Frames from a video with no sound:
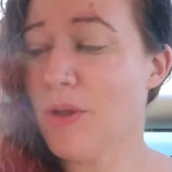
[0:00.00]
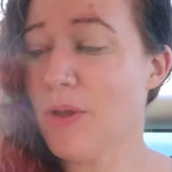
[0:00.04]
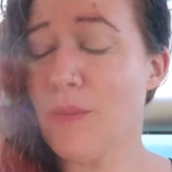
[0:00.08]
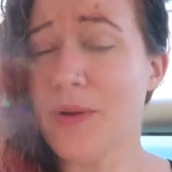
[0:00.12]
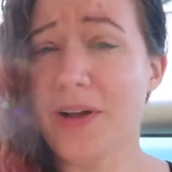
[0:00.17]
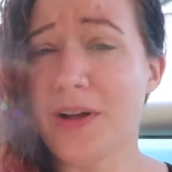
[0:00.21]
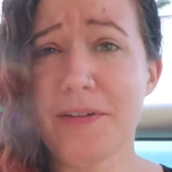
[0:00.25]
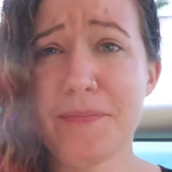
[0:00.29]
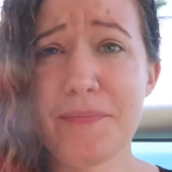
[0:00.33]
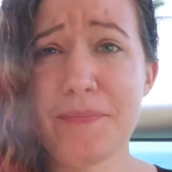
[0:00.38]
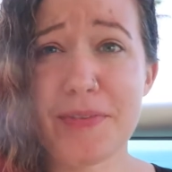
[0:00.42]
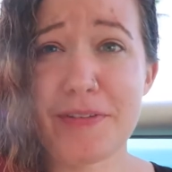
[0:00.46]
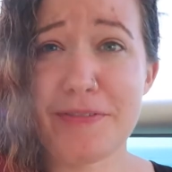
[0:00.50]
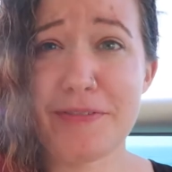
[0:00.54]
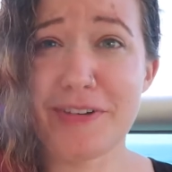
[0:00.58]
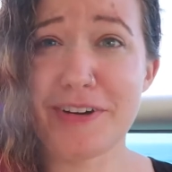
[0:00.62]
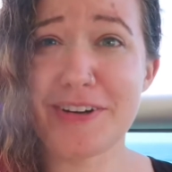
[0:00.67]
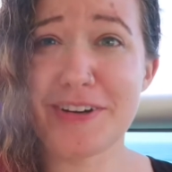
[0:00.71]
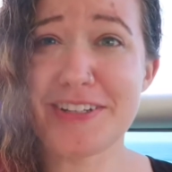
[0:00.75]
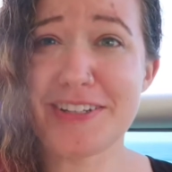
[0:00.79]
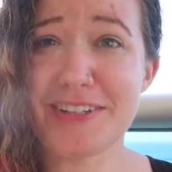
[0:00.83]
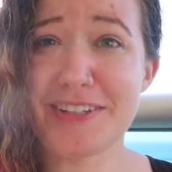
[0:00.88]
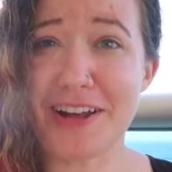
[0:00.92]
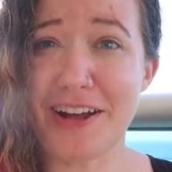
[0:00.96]
Well,
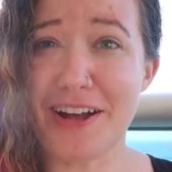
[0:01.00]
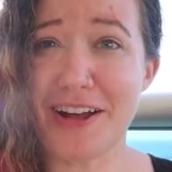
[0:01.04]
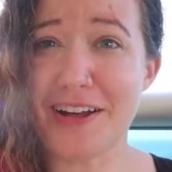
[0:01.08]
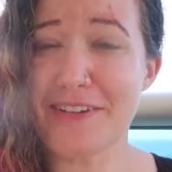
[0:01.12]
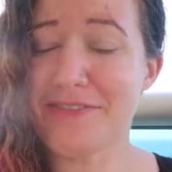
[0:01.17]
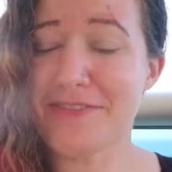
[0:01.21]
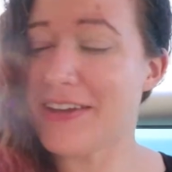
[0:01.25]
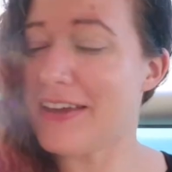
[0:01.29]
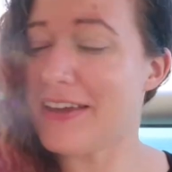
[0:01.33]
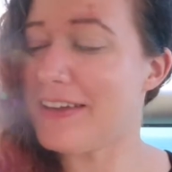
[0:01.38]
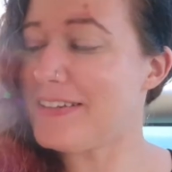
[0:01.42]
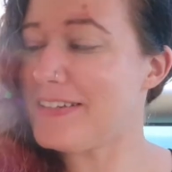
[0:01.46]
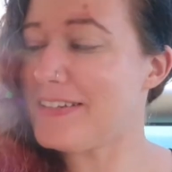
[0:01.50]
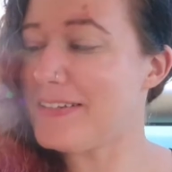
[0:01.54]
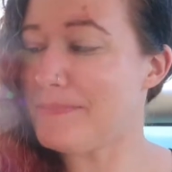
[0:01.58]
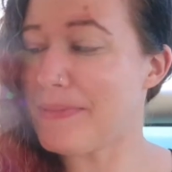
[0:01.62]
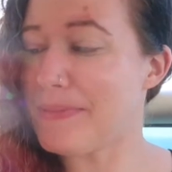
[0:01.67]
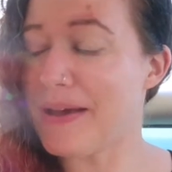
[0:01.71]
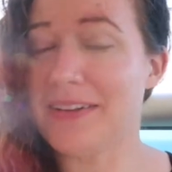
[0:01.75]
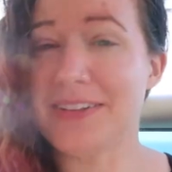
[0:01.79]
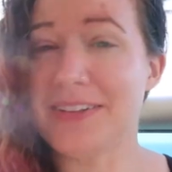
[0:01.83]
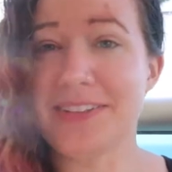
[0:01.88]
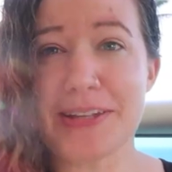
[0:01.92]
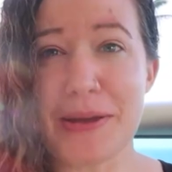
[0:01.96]
first off, it
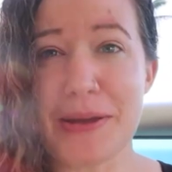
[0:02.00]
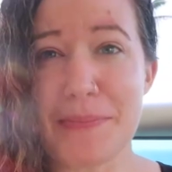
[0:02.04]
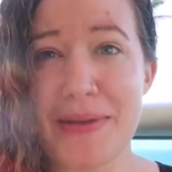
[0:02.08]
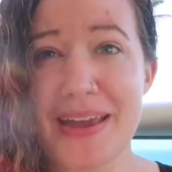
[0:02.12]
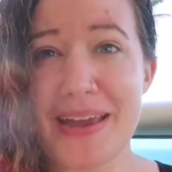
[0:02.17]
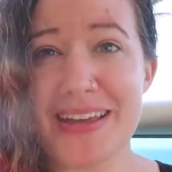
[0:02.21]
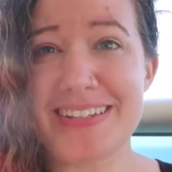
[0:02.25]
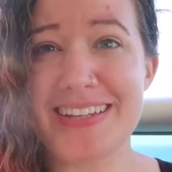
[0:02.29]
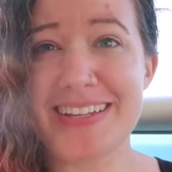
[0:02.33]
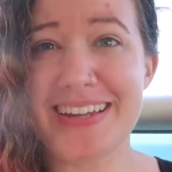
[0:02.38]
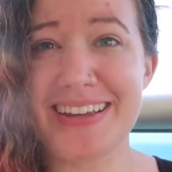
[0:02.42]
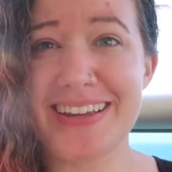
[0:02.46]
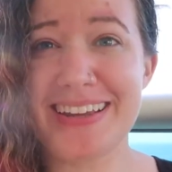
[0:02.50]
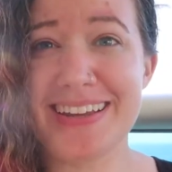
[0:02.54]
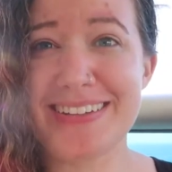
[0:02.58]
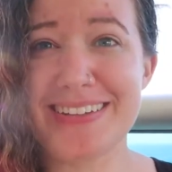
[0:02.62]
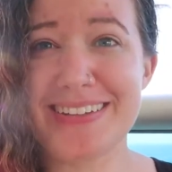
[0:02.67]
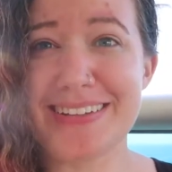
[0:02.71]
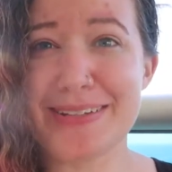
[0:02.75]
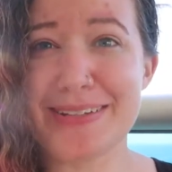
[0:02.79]
smells amazing because